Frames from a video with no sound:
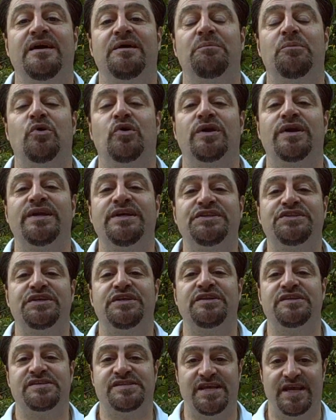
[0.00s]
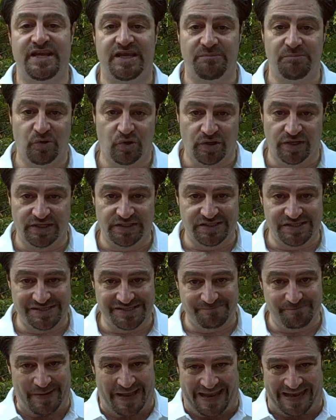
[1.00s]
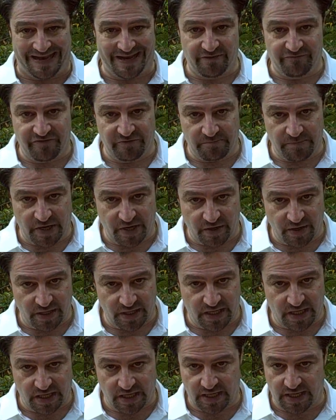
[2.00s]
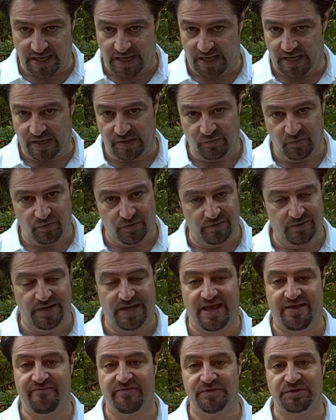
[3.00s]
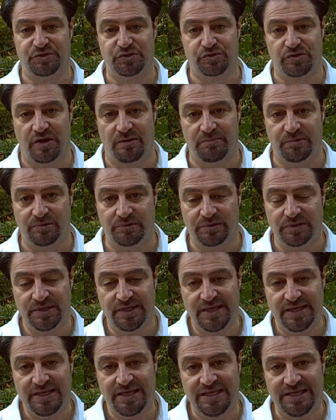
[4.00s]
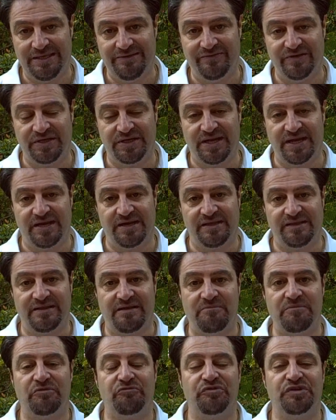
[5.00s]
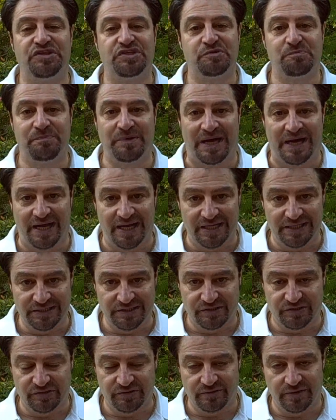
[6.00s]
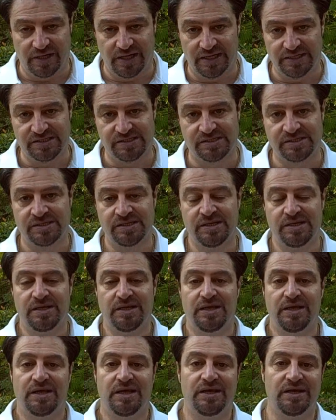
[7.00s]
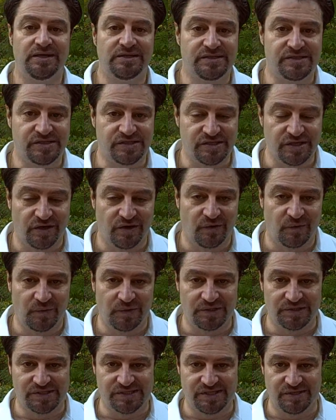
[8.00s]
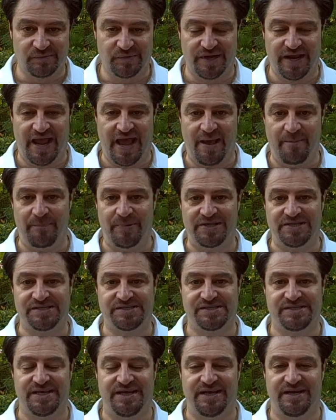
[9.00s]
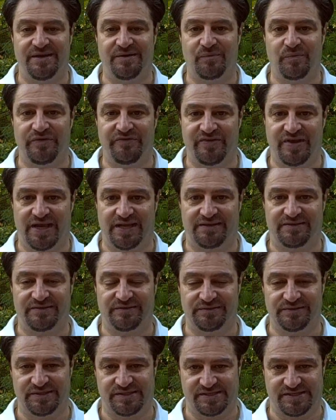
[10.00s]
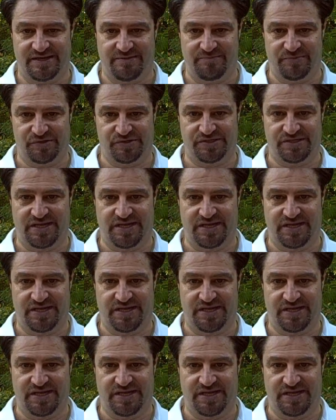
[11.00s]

uh, mortgage, and the second mortgage is Bank of America, and we're having trouble even getting them to respond to us uh, so we'll see what happens there. We've got till December